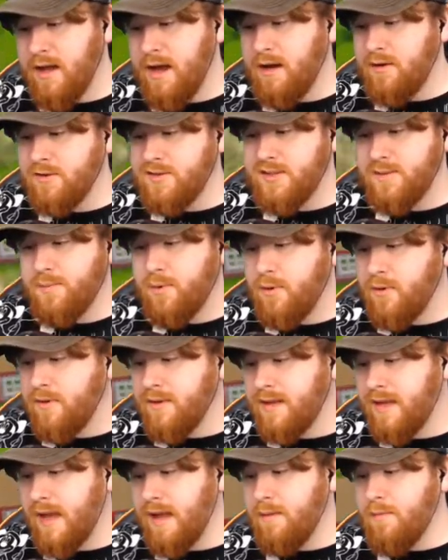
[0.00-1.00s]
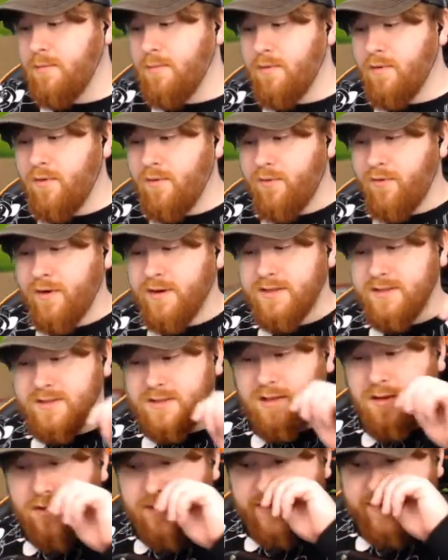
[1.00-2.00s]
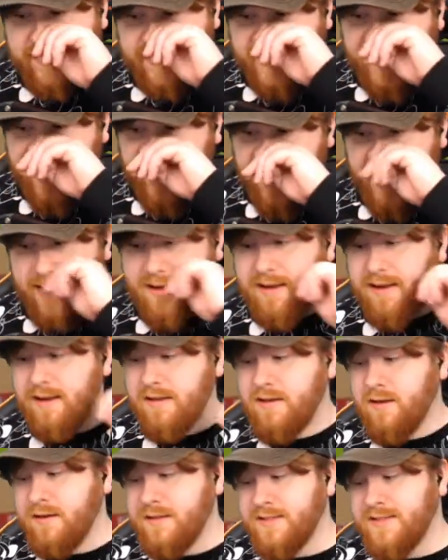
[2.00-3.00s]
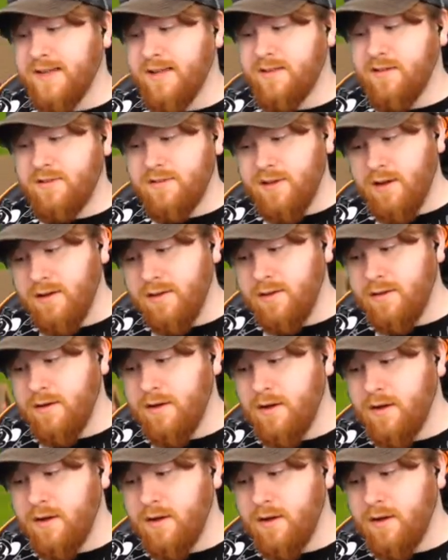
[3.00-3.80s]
I will support the game for as long as I can until it's either done